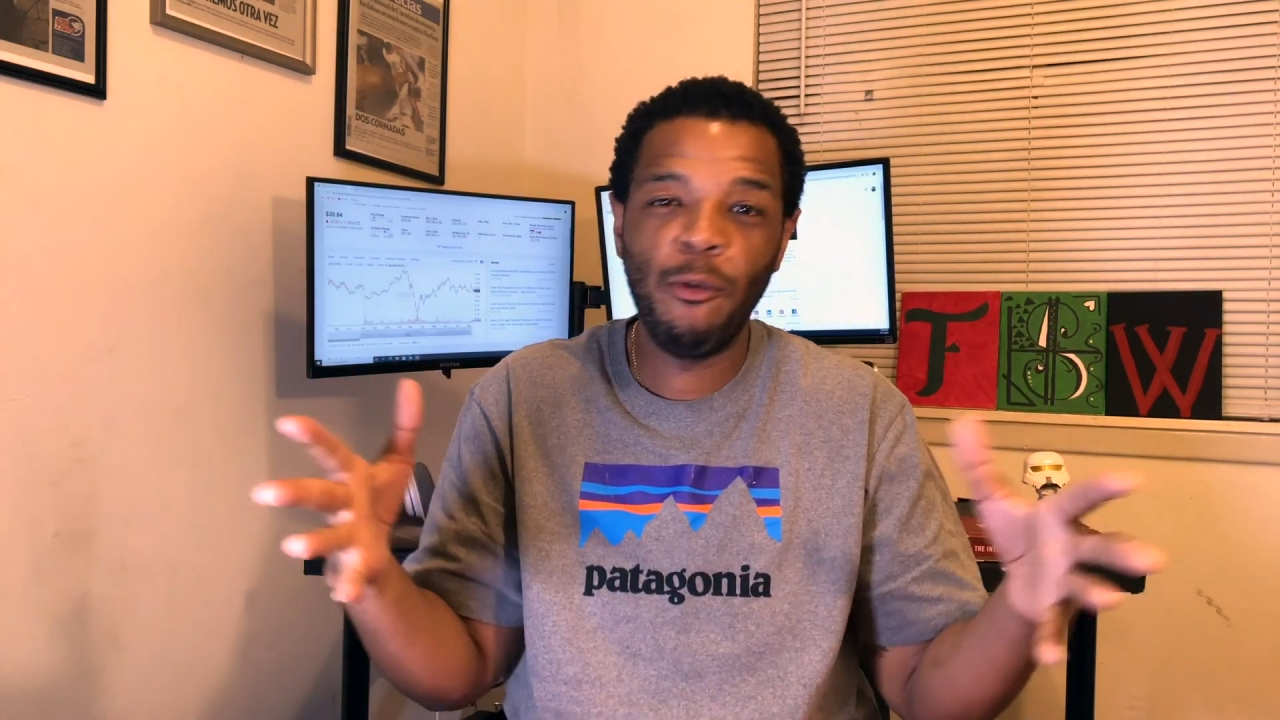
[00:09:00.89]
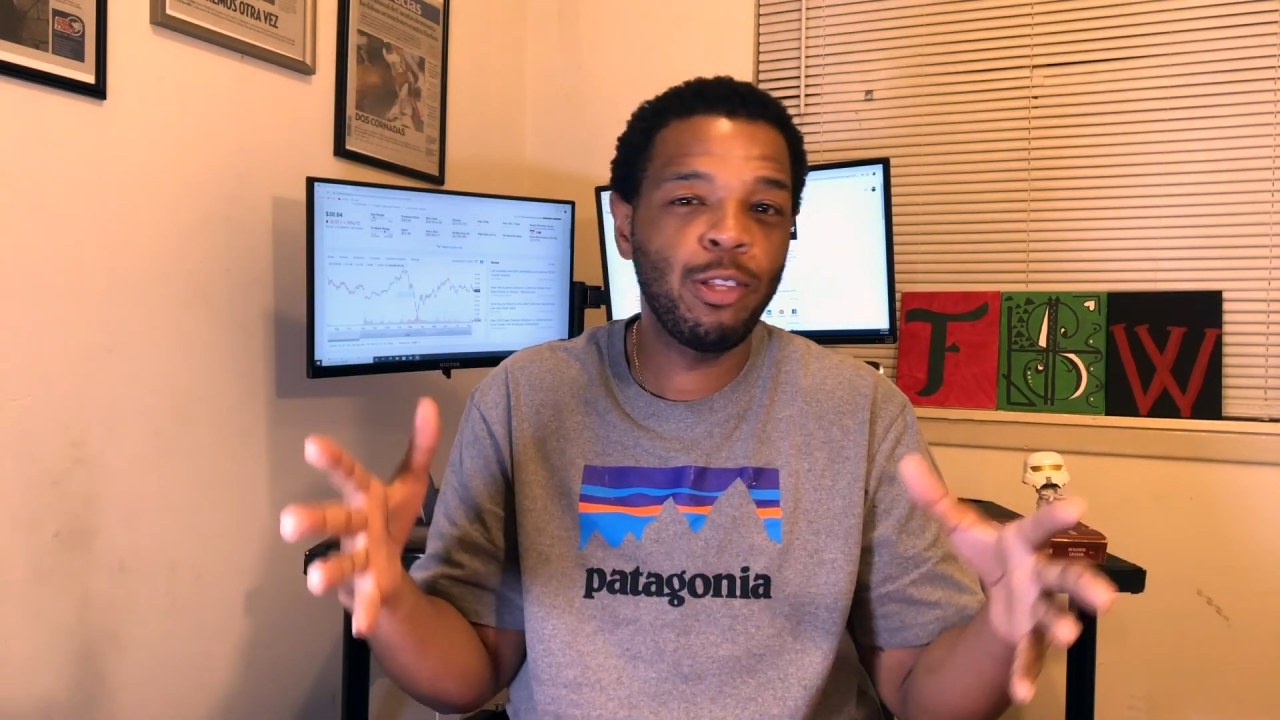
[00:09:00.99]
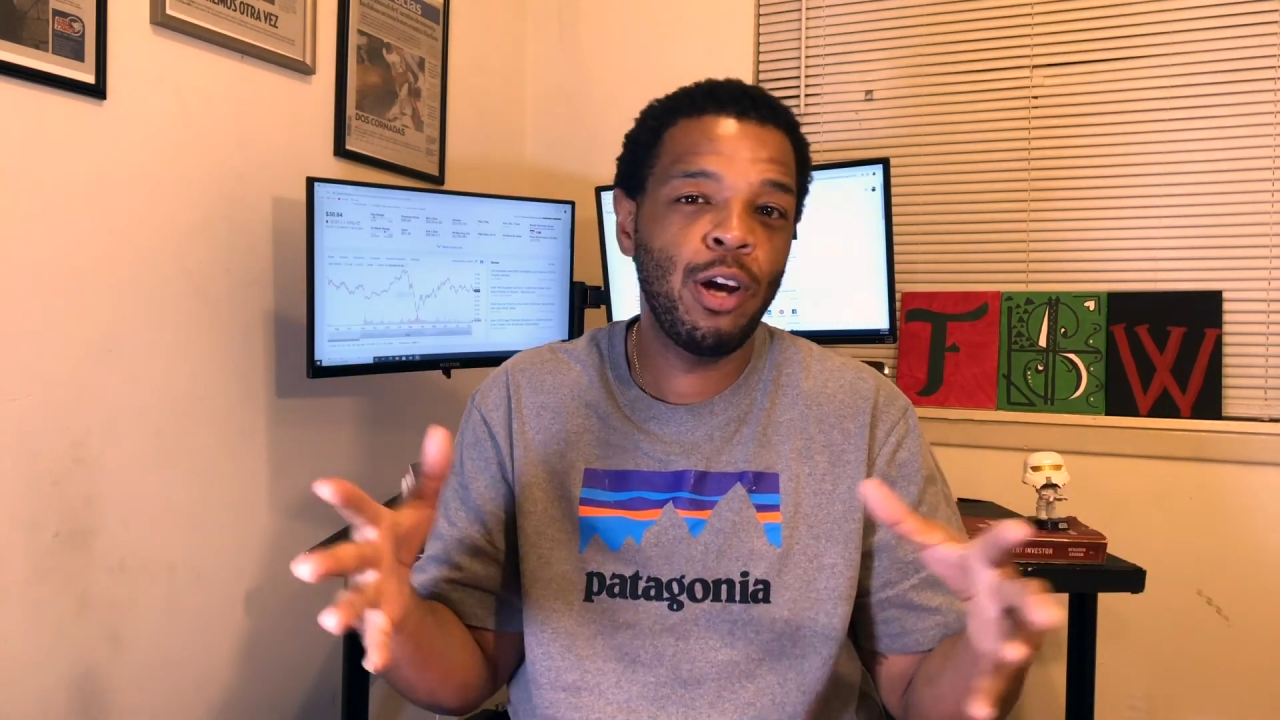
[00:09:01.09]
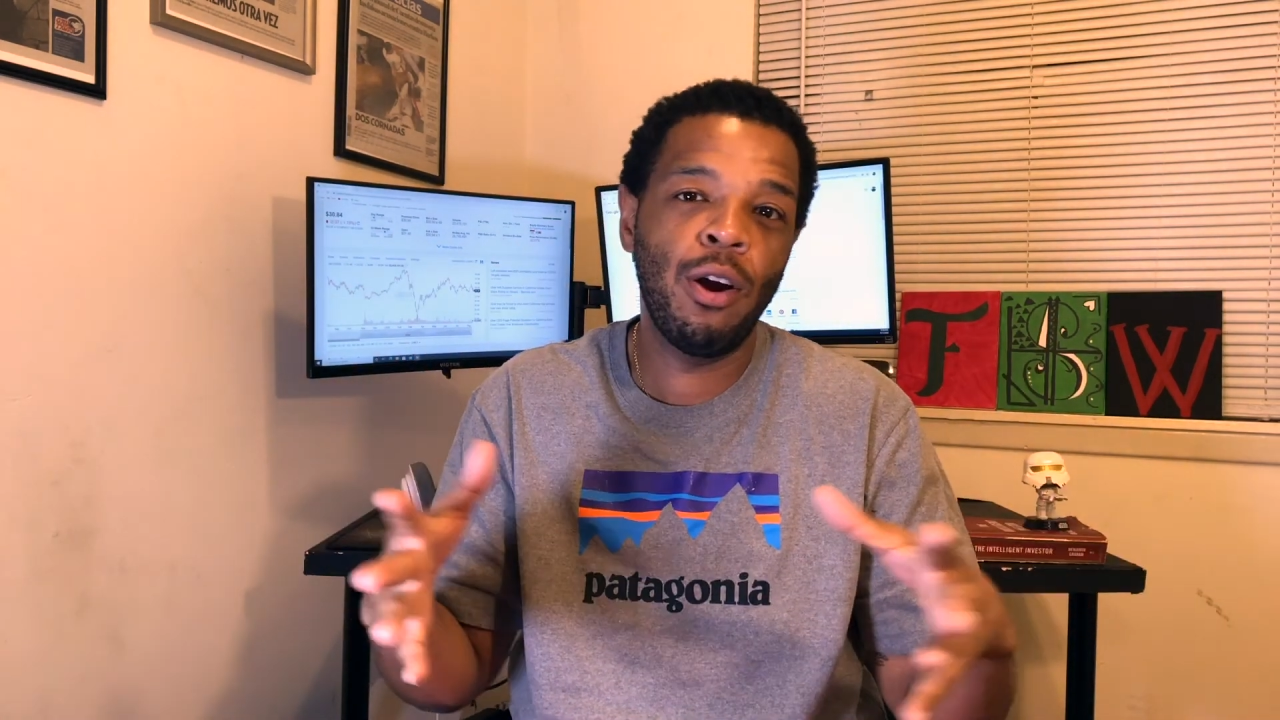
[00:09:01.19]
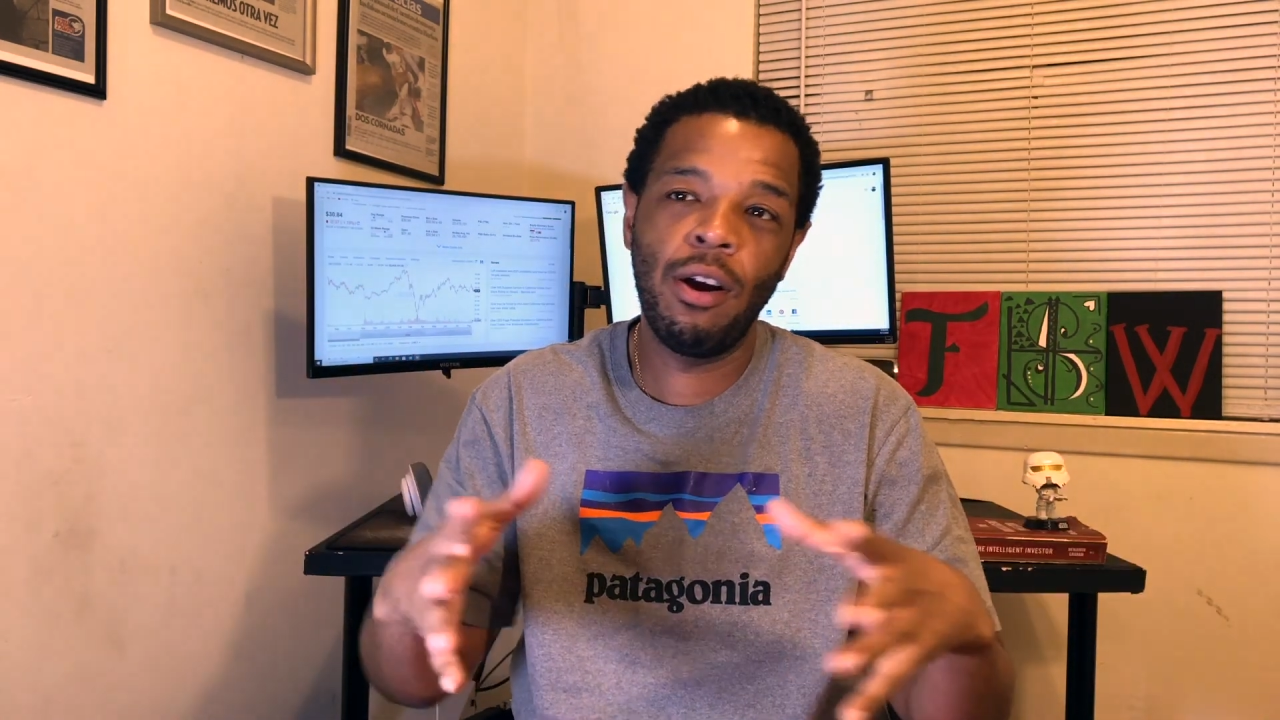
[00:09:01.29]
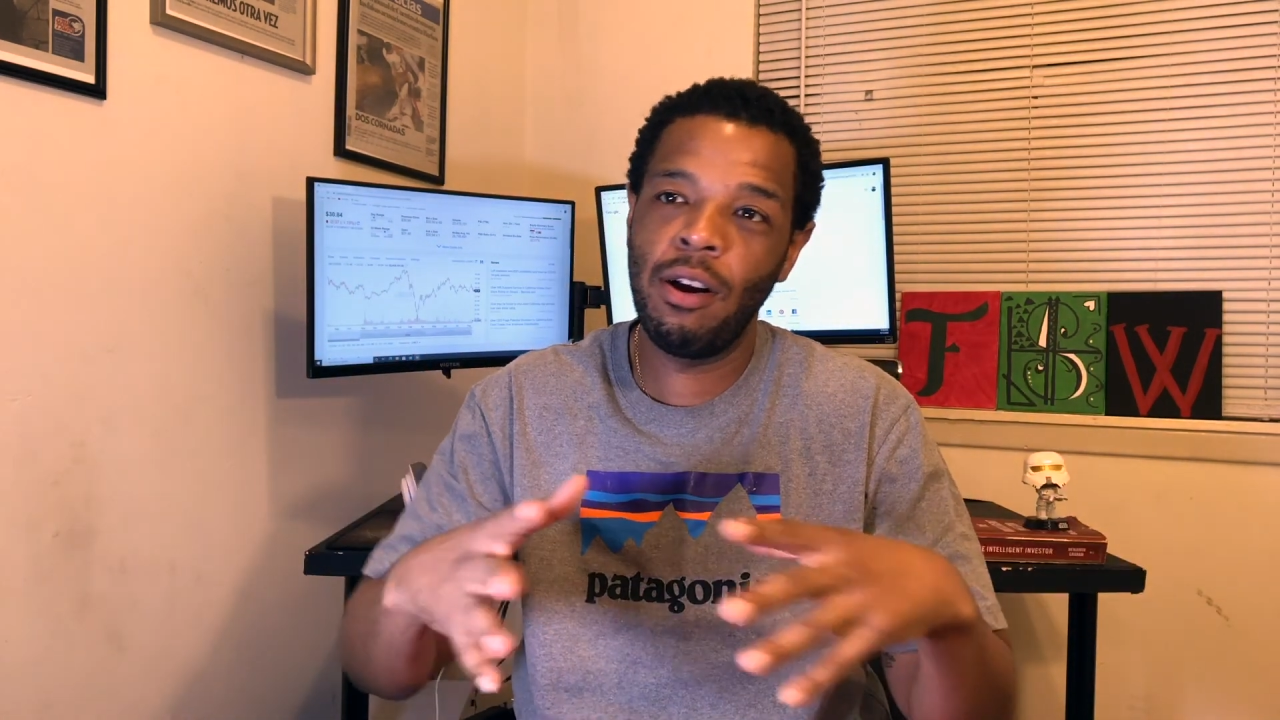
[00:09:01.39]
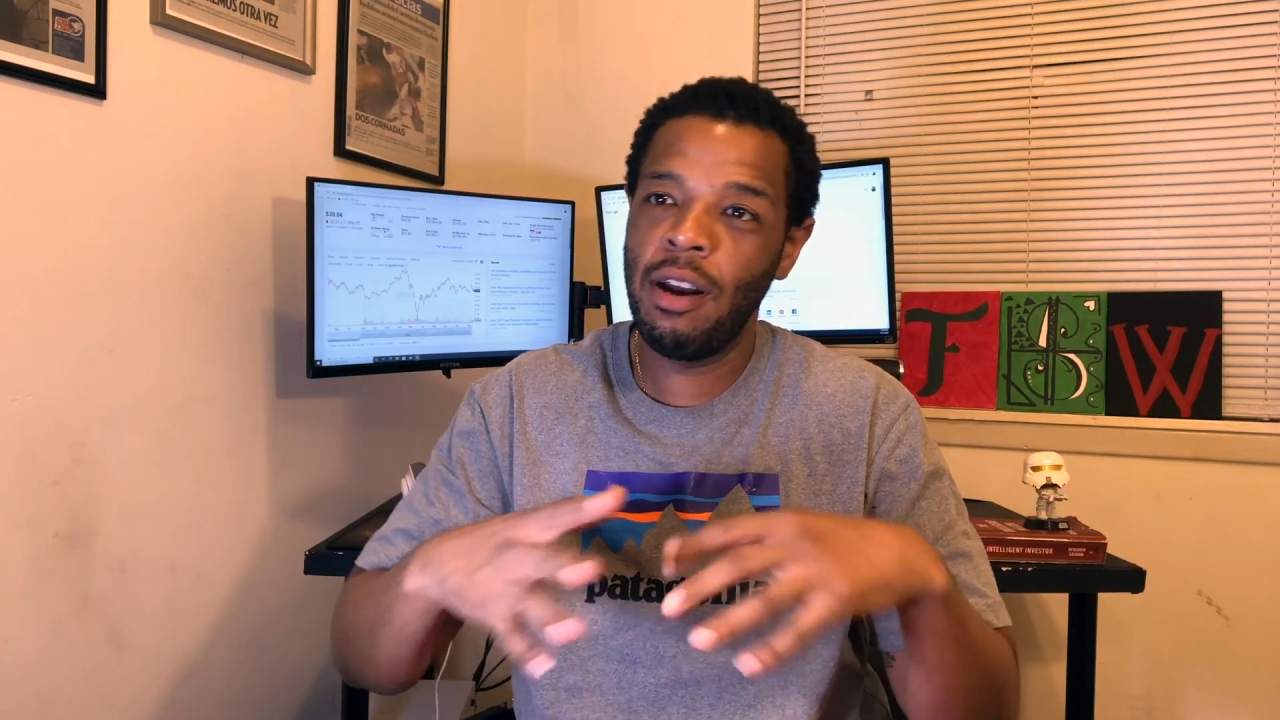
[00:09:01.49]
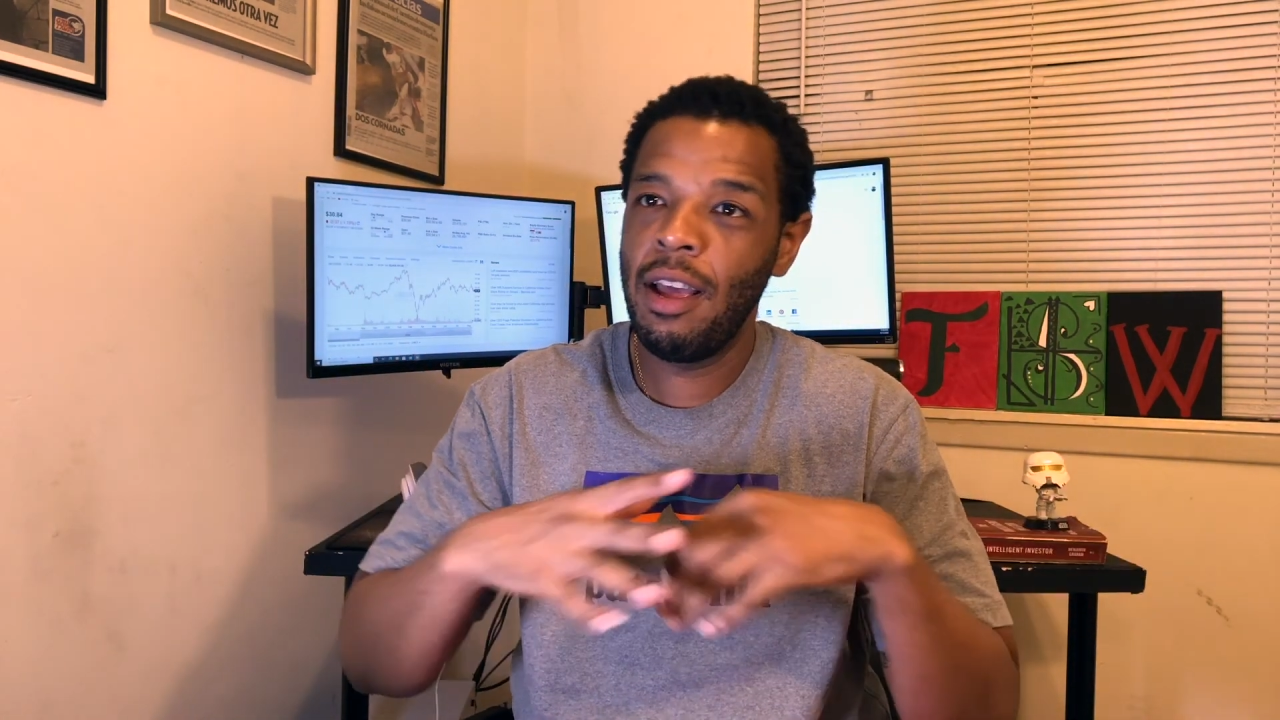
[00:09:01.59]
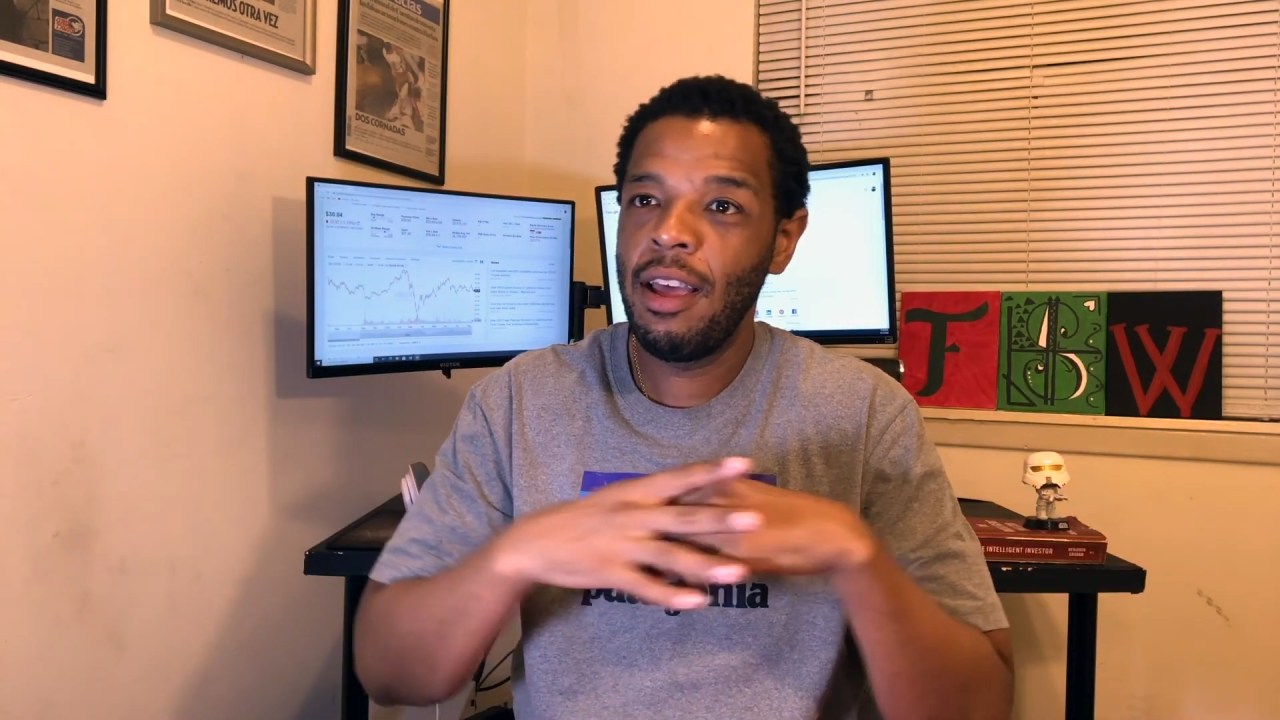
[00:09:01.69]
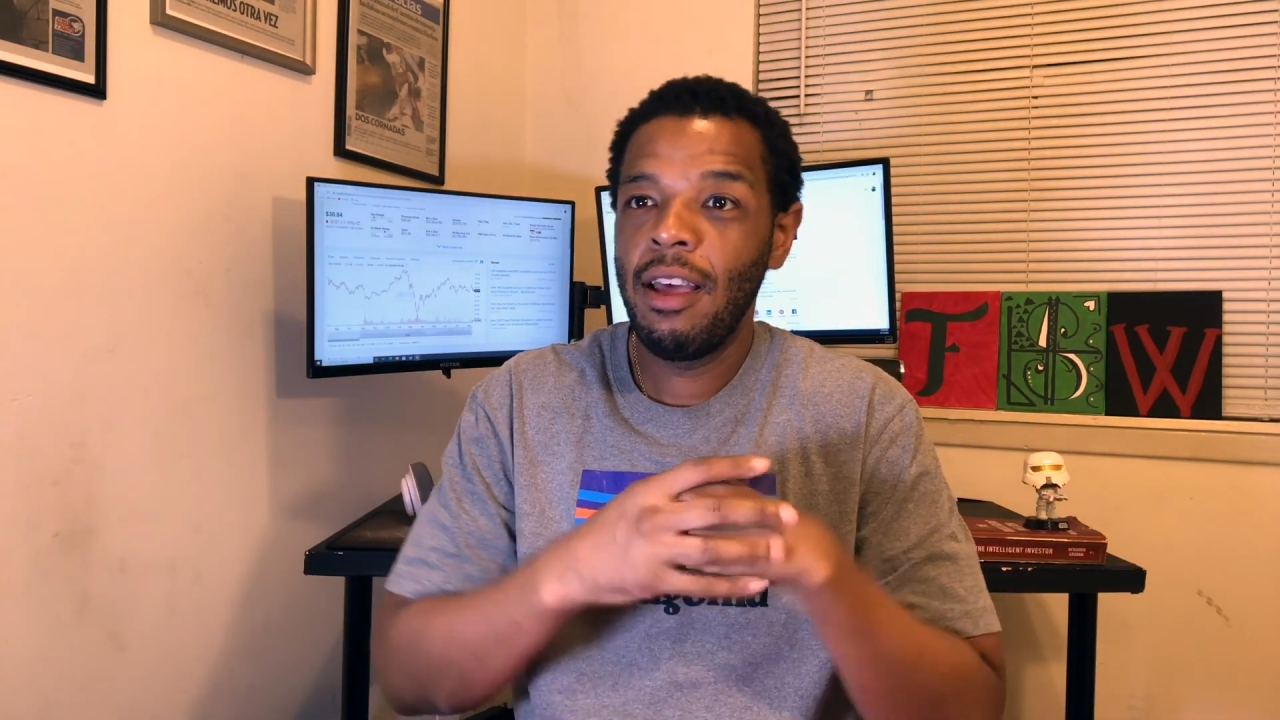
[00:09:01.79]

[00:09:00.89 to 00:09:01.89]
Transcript: return